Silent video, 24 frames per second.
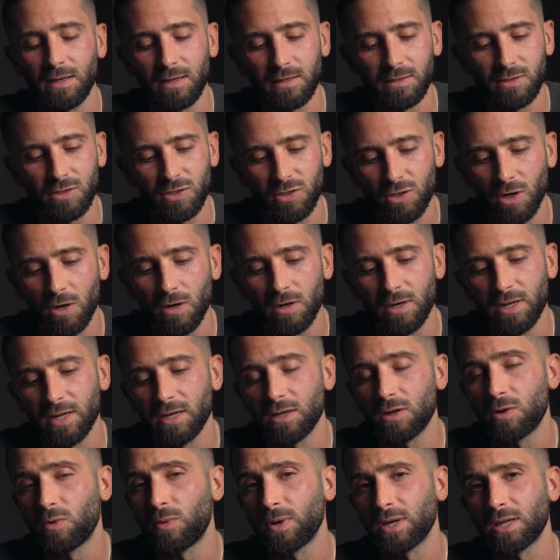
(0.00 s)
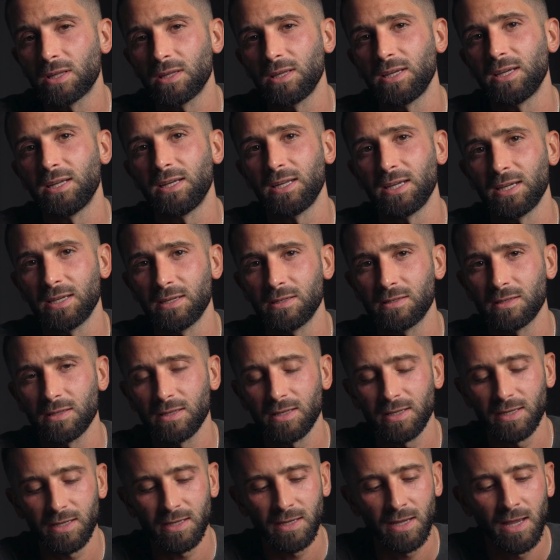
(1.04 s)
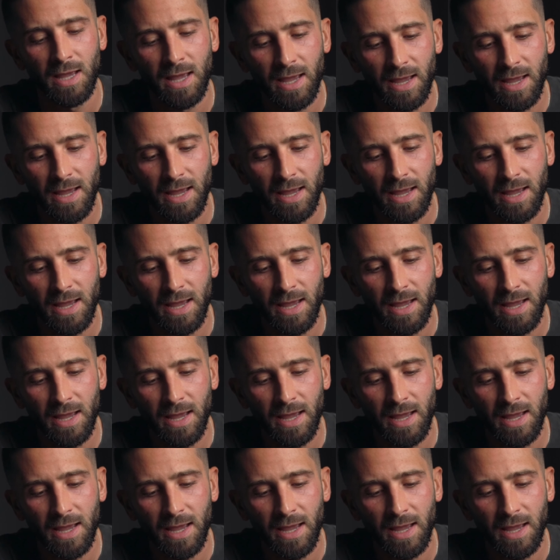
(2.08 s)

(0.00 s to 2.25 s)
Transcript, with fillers: started quickly and easily,